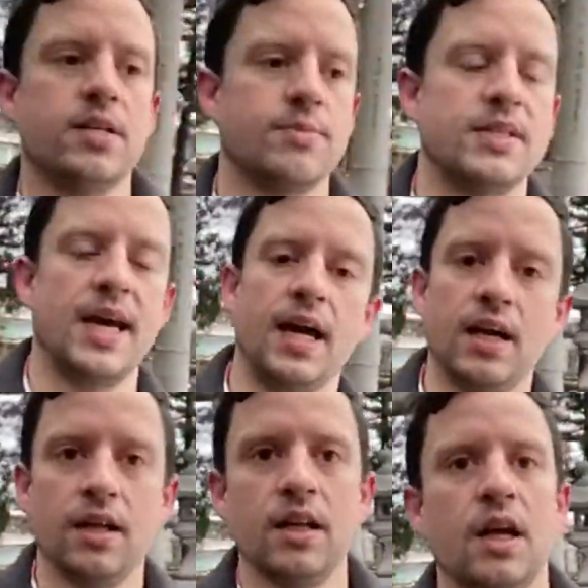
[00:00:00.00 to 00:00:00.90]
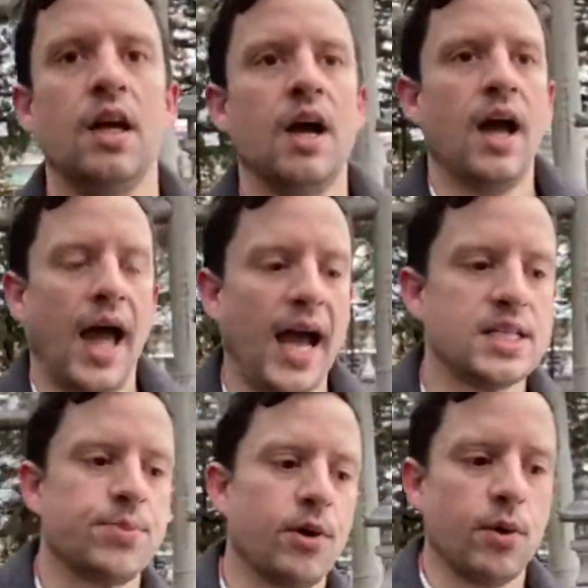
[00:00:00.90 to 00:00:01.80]
Mattel,
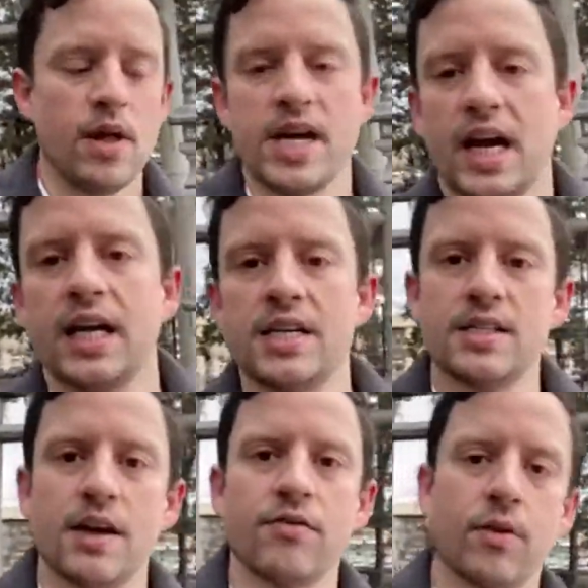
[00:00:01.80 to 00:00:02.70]
Hasbro, all that kind of stuff from